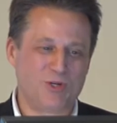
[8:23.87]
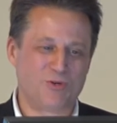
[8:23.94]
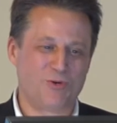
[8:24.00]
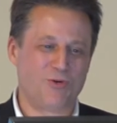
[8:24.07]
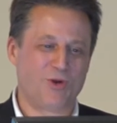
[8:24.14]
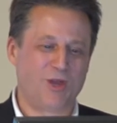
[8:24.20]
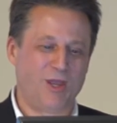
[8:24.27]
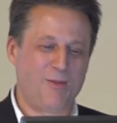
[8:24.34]

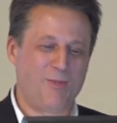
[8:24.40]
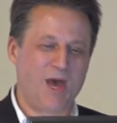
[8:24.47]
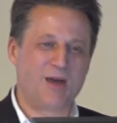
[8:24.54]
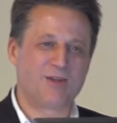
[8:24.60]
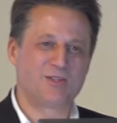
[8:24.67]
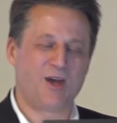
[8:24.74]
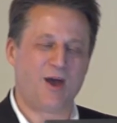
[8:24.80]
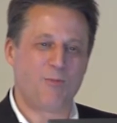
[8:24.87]
talking
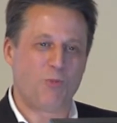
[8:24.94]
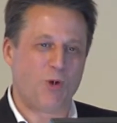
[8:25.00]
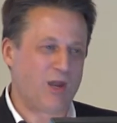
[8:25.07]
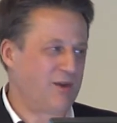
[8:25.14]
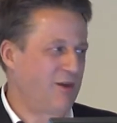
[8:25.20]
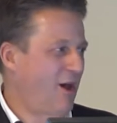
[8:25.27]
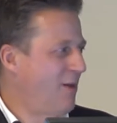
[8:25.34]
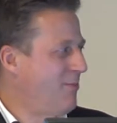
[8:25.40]
about type
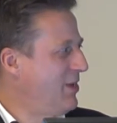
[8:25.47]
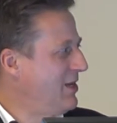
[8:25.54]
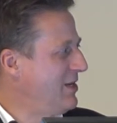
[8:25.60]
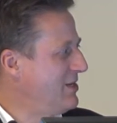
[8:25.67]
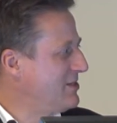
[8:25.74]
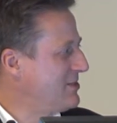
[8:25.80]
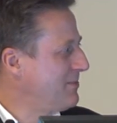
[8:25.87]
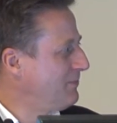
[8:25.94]
1
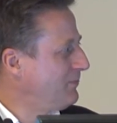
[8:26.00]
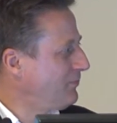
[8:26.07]
diabetes.